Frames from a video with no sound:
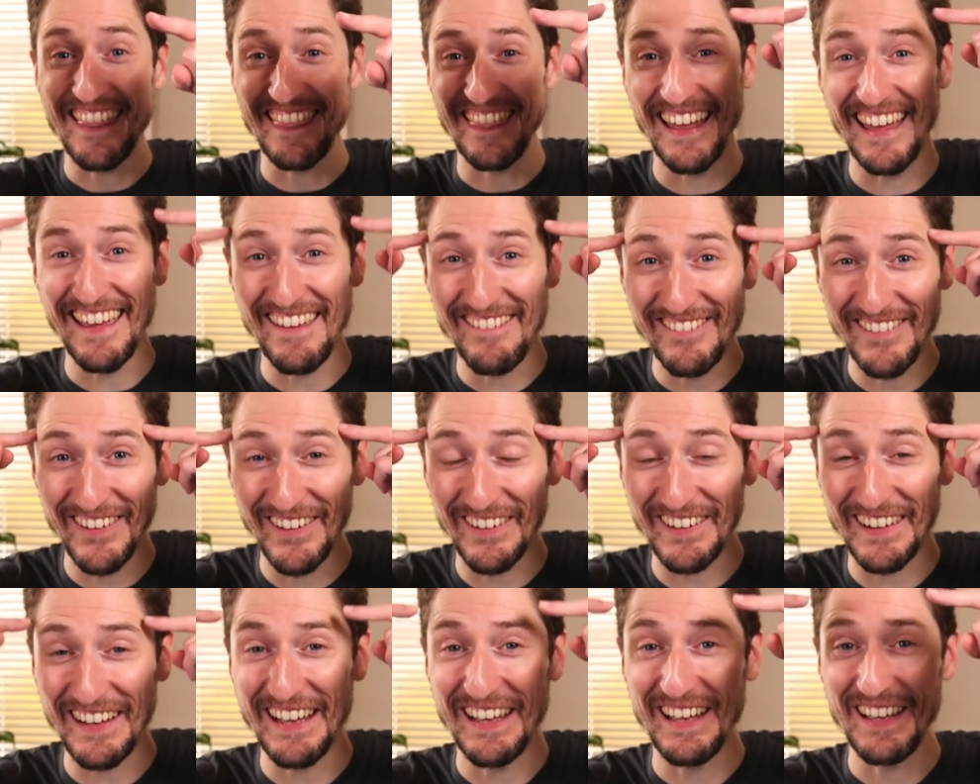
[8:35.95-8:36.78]
They've
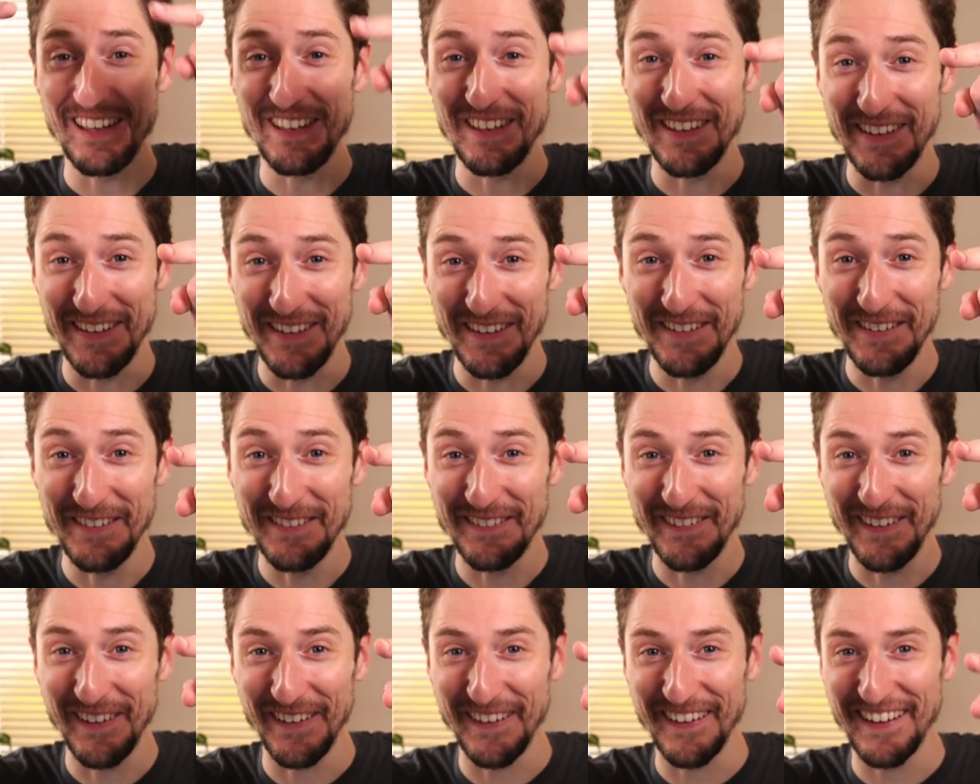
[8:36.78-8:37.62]
got it.
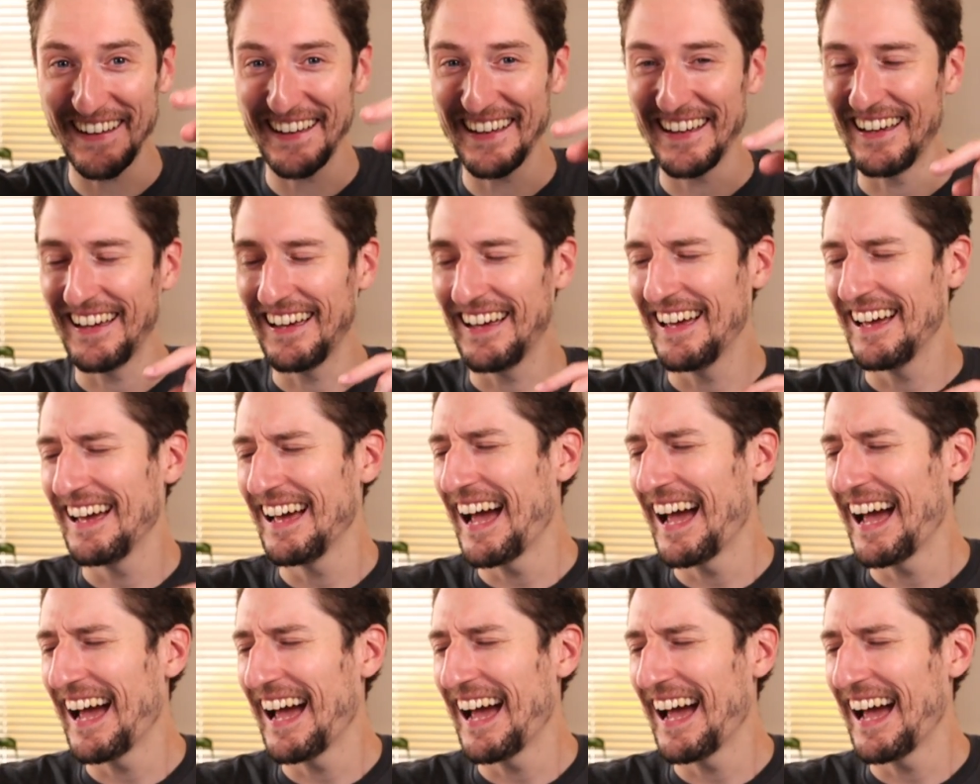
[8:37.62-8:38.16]
You've got it.